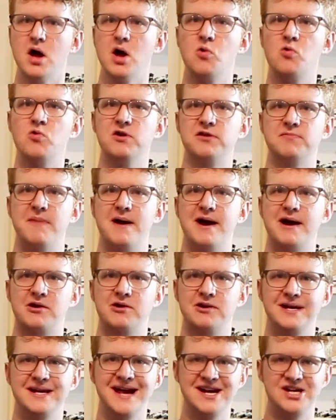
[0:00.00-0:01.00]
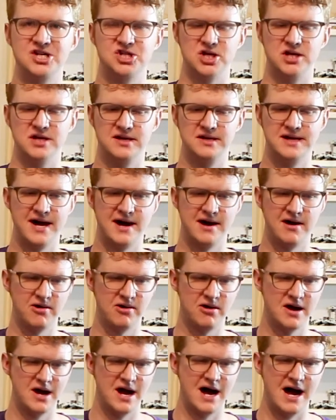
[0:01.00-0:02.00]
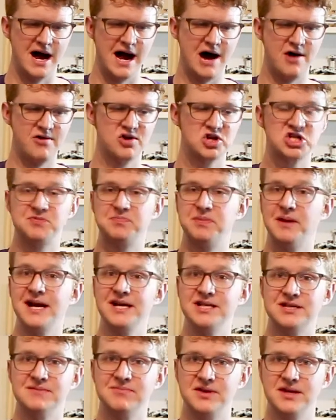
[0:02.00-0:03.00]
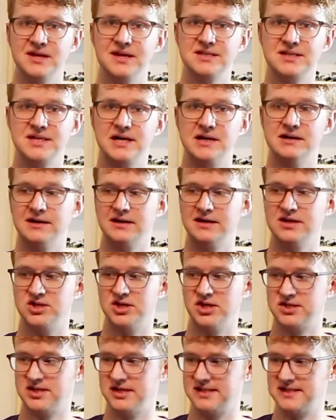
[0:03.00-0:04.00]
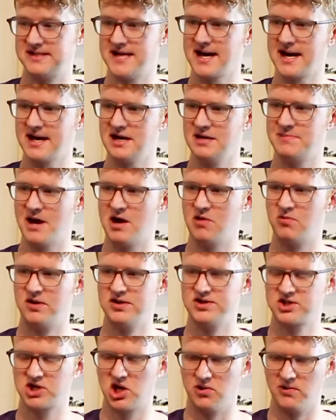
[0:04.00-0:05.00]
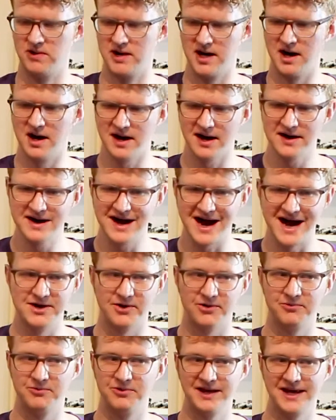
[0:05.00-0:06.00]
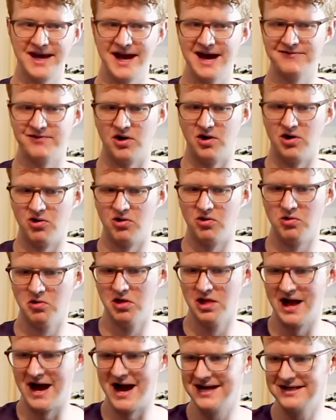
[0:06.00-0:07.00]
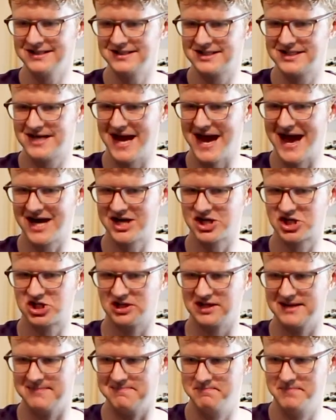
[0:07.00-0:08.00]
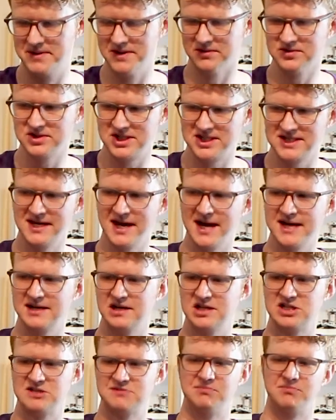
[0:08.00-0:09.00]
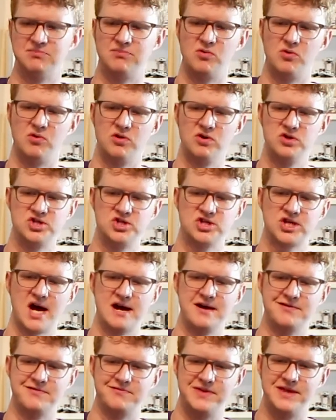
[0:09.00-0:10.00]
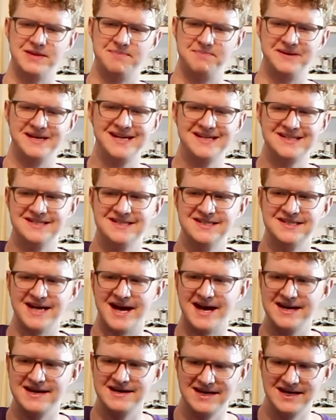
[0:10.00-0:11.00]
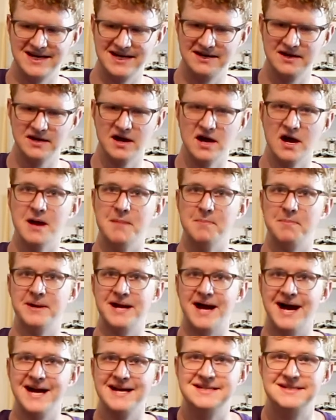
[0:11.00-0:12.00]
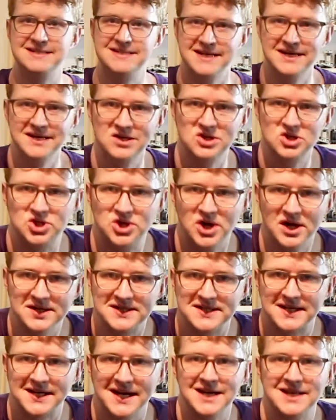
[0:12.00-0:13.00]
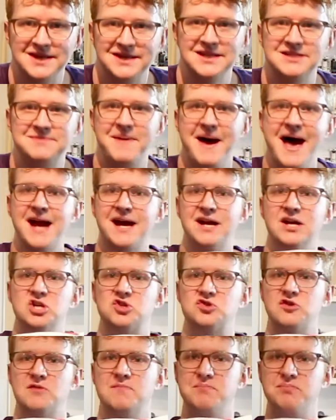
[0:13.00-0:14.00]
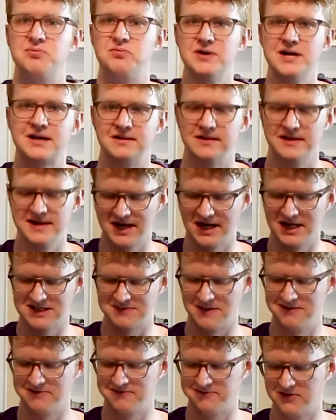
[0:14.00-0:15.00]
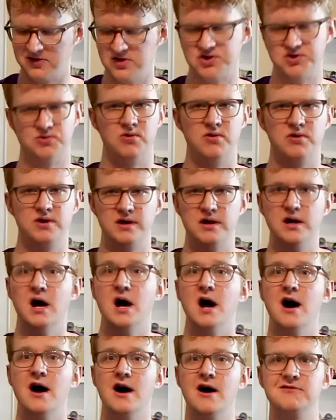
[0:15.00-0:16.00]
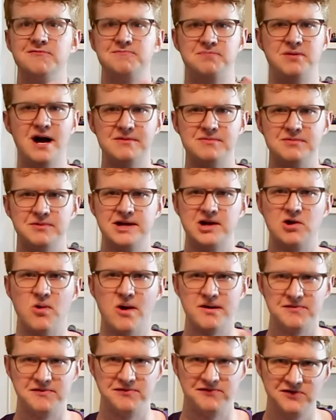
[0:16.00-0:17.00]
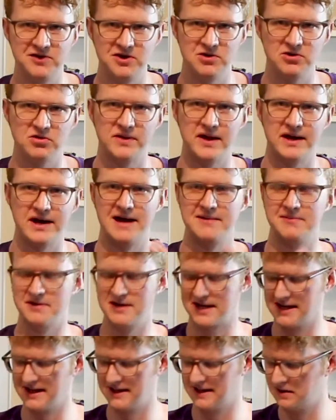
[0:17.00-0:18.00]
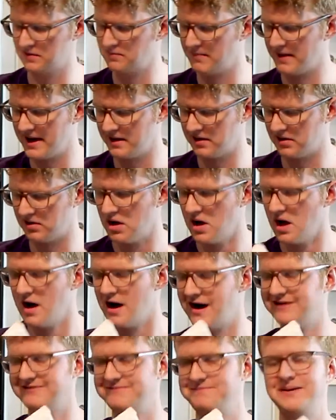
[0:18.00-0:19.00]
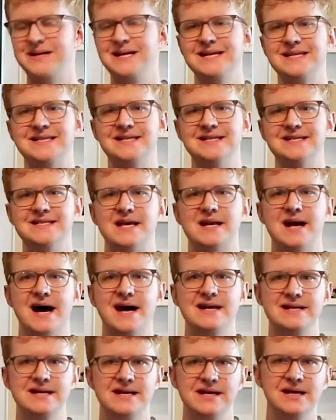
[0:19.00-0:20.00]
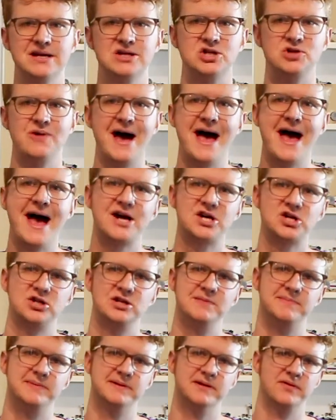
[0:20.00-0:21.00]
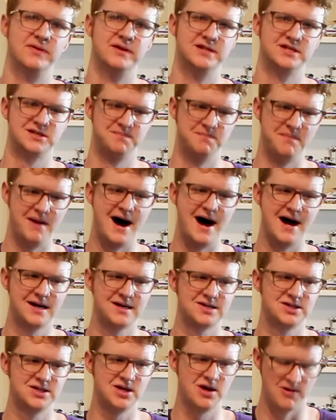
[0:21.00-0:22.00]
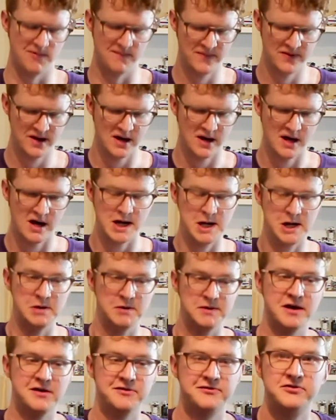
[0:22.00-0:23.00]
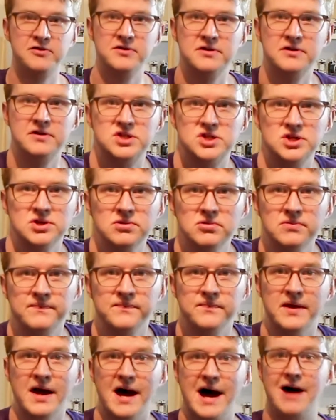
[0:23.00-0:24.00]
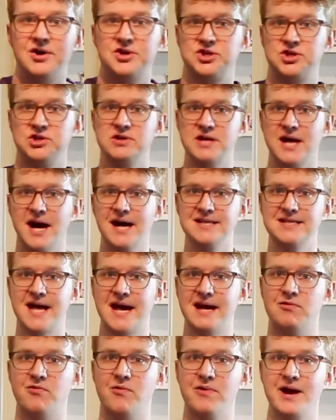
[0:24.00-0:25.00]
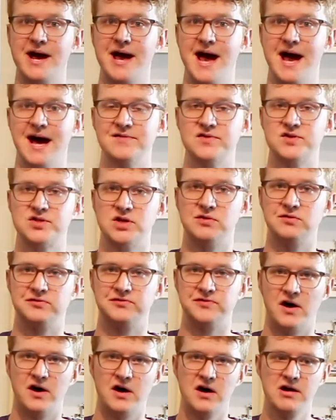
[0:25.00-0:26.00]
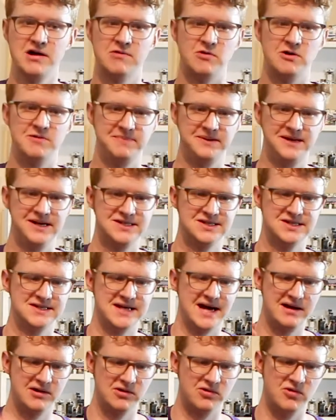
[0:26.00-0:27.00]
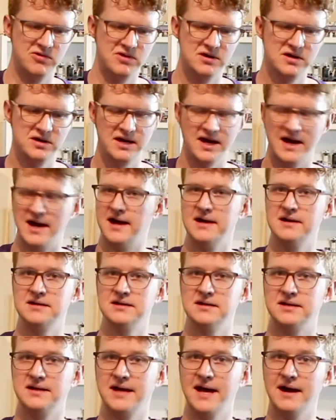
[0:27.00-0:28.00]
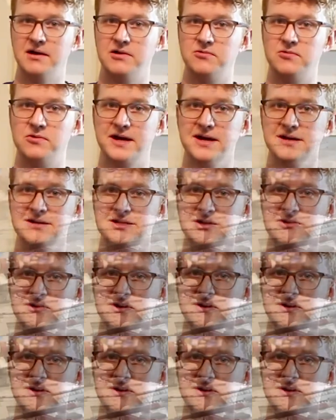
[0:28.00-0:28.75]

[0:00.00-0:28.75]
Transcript: with my creation. Now, I'll explain some things here in just a second about what's going on. I don't really have a whole lot actually built yet. It's more just kind of the pieces I need, but I did just get this package from Bricklink. It's my first order of probably quite a few that I'm going to get in the mail of pieces that I need to actually build this mock. So, without further ado, I'll show you guys kind of what I have so far and what pieces I ordered, and yeah, we'll get to